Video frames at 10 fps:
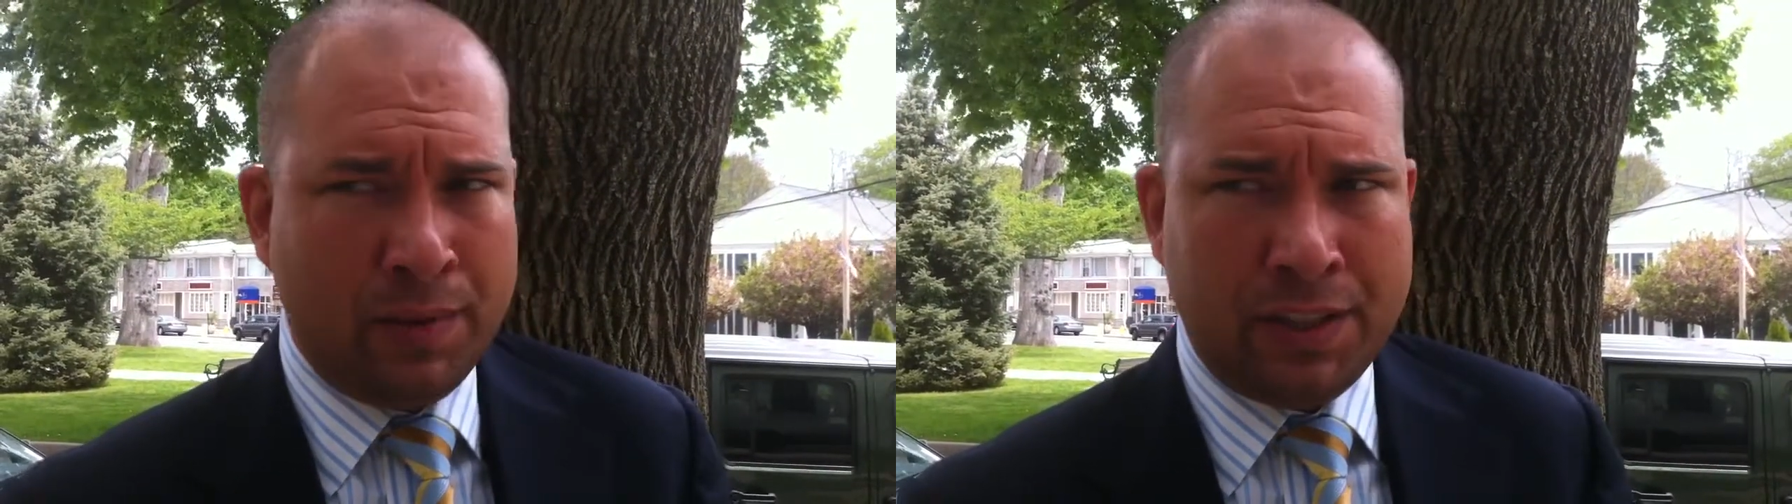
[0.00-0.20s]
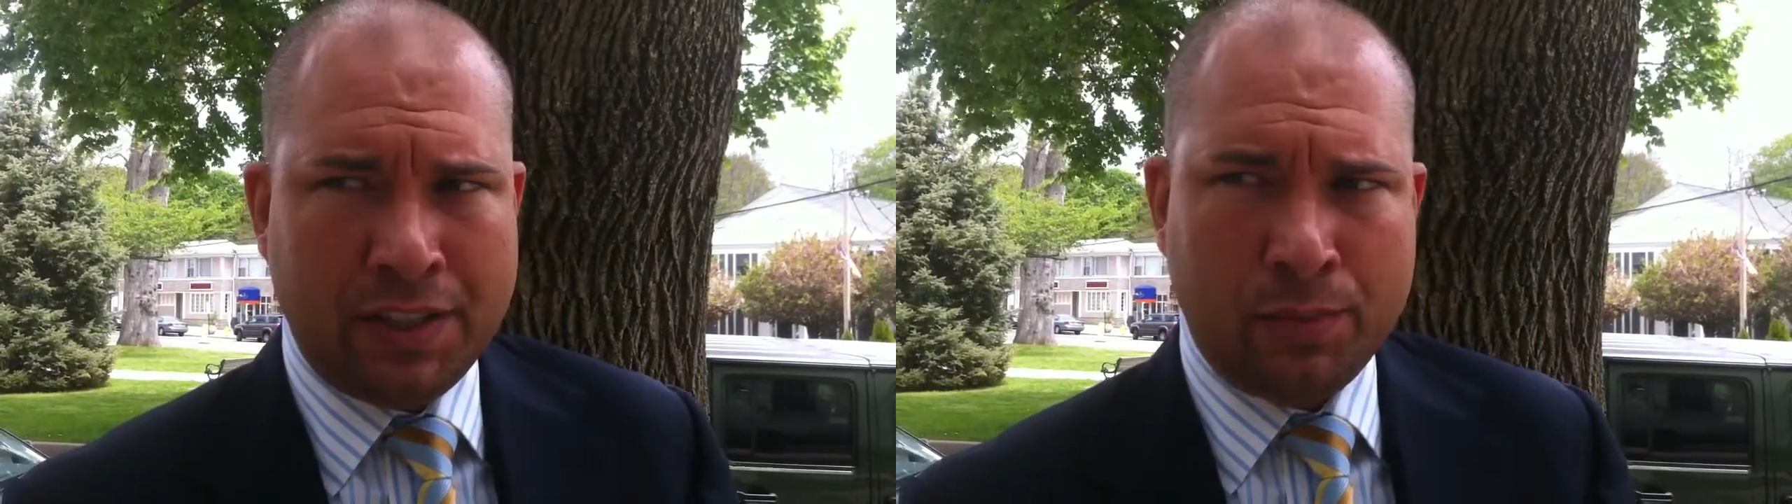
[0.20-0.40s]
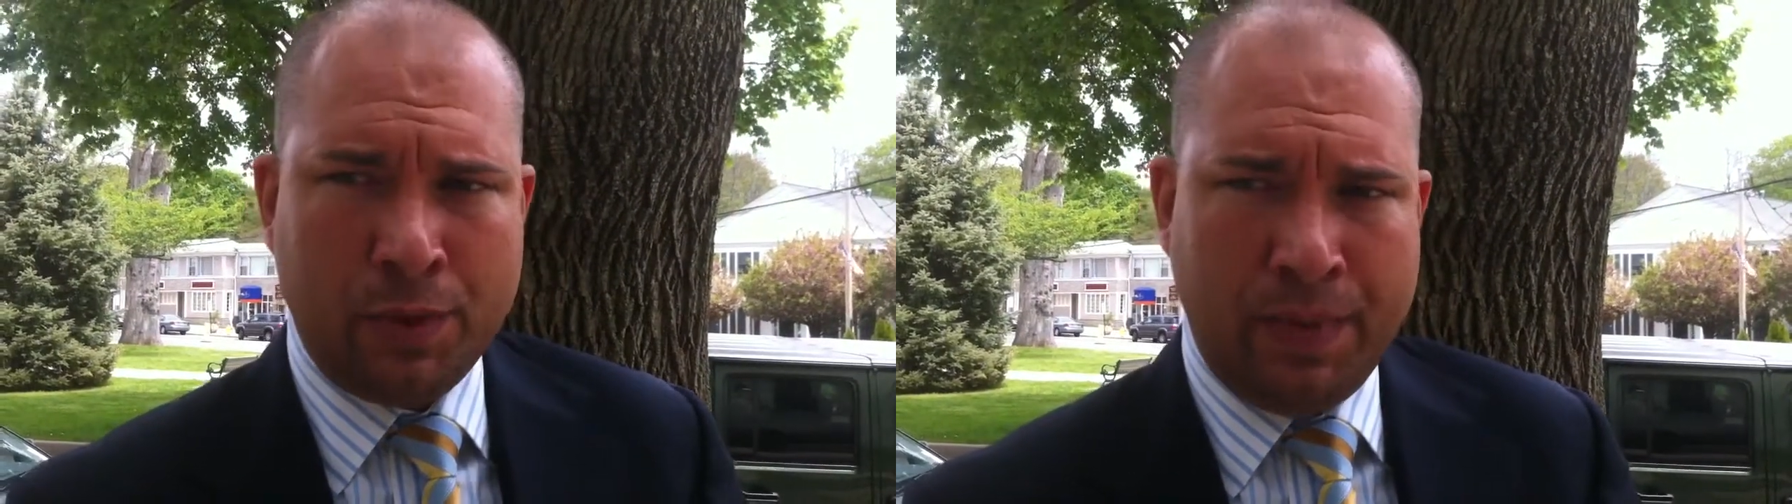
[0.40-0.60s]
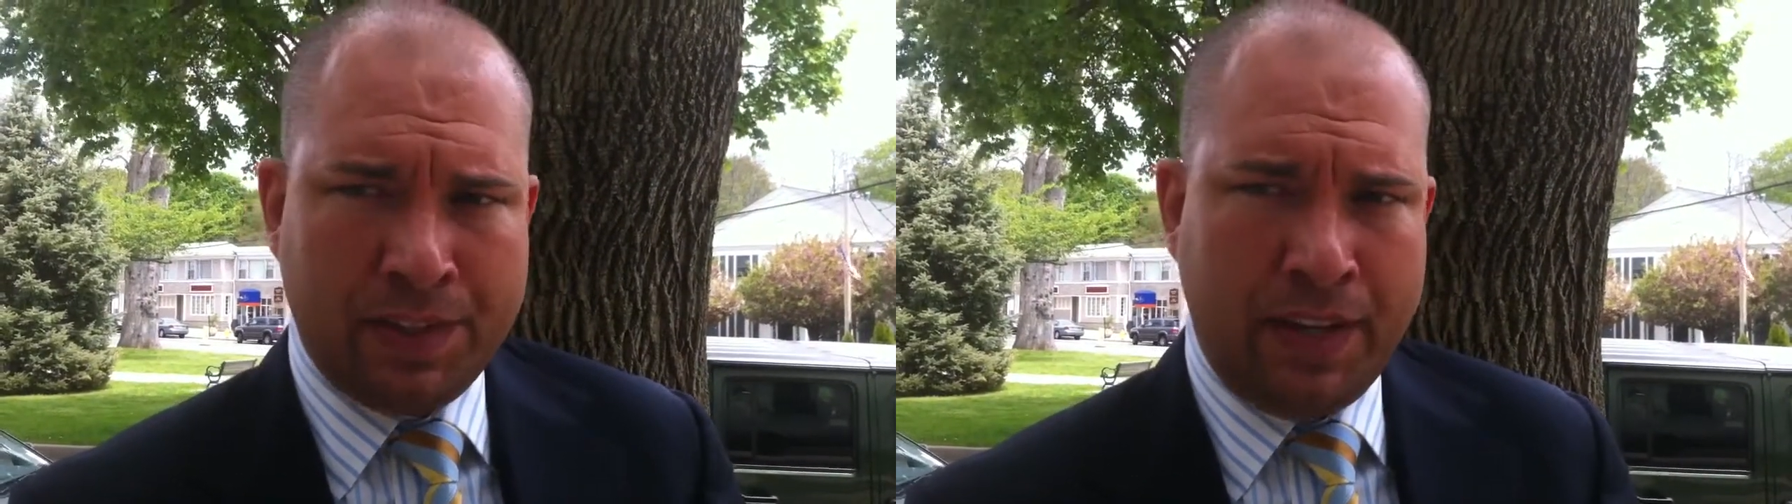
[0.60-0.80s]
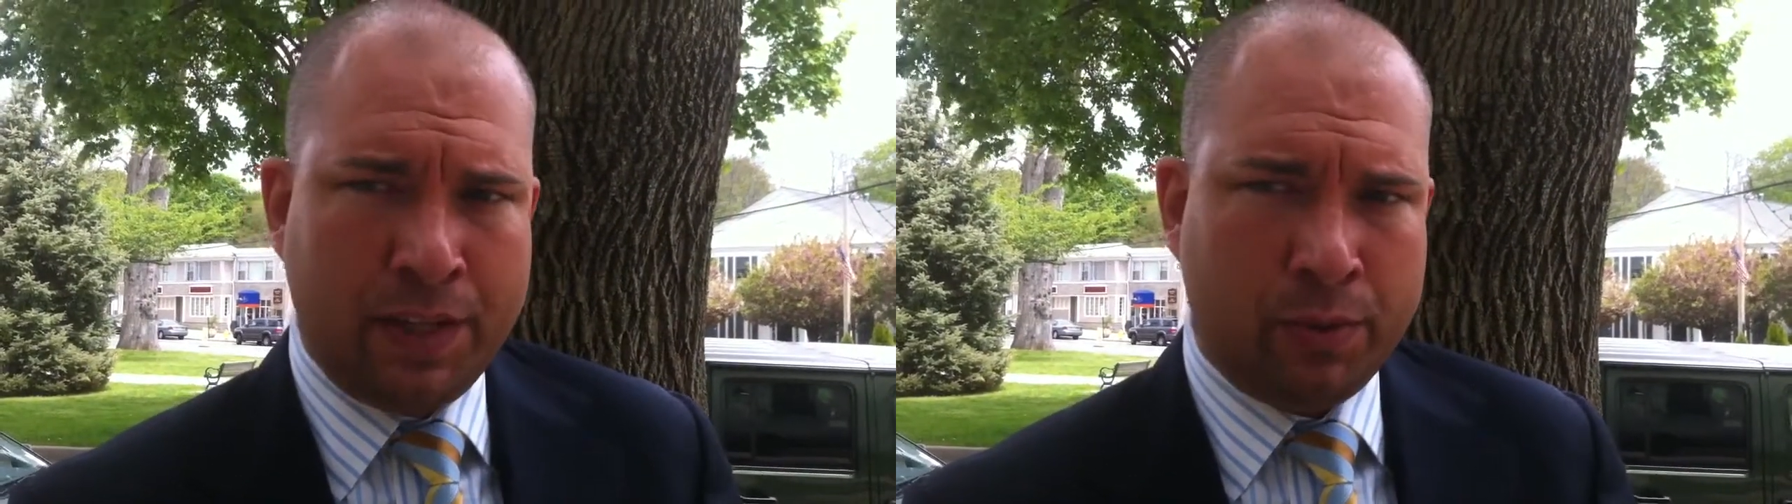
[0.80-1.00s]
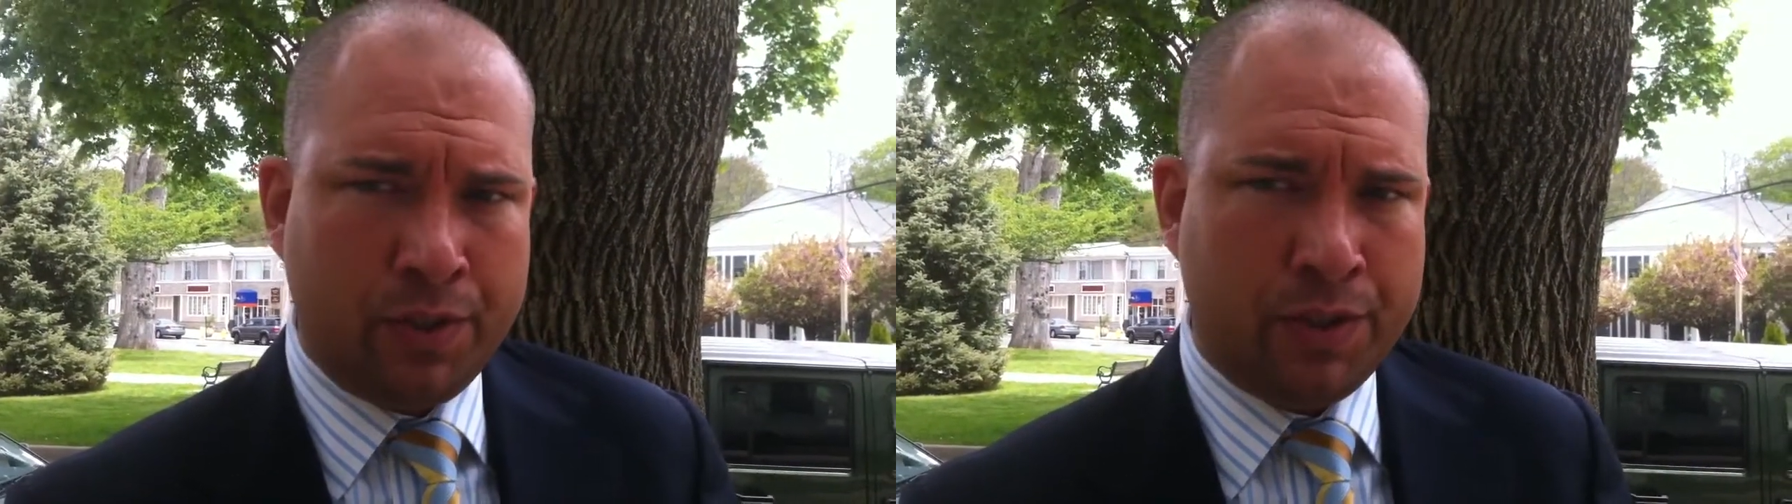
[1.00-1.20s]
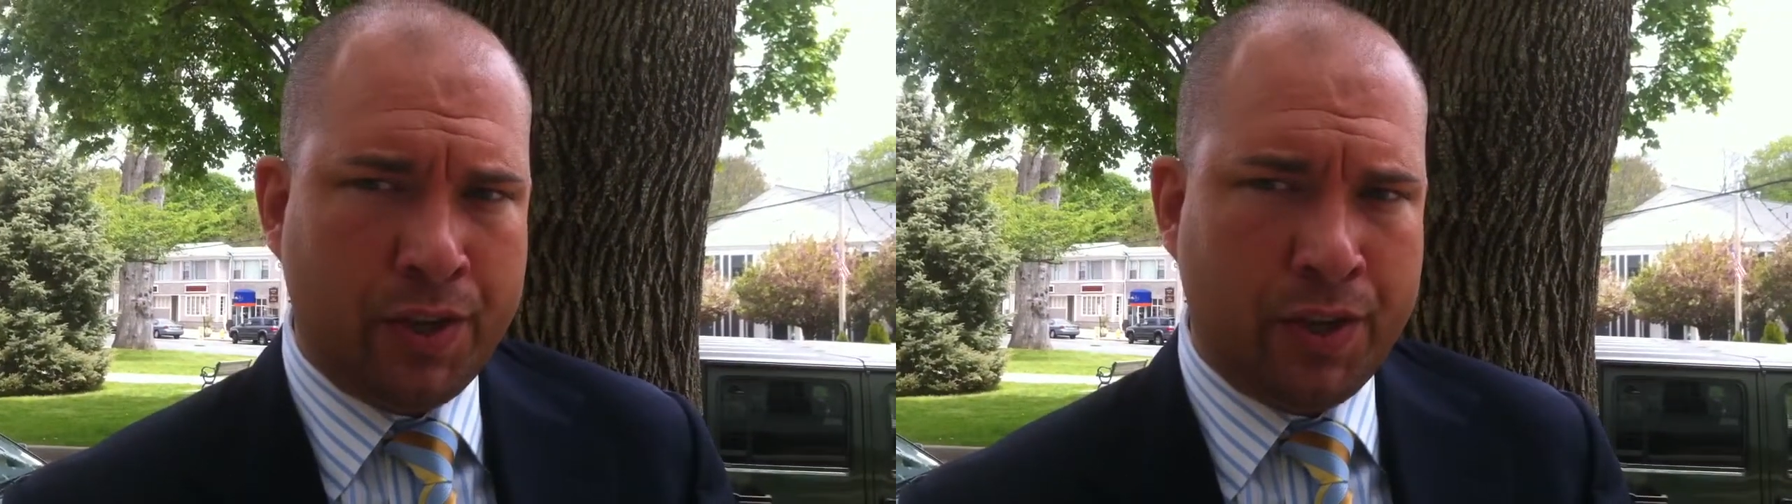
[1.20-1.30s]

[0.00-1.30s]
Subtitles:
which would be scheduled to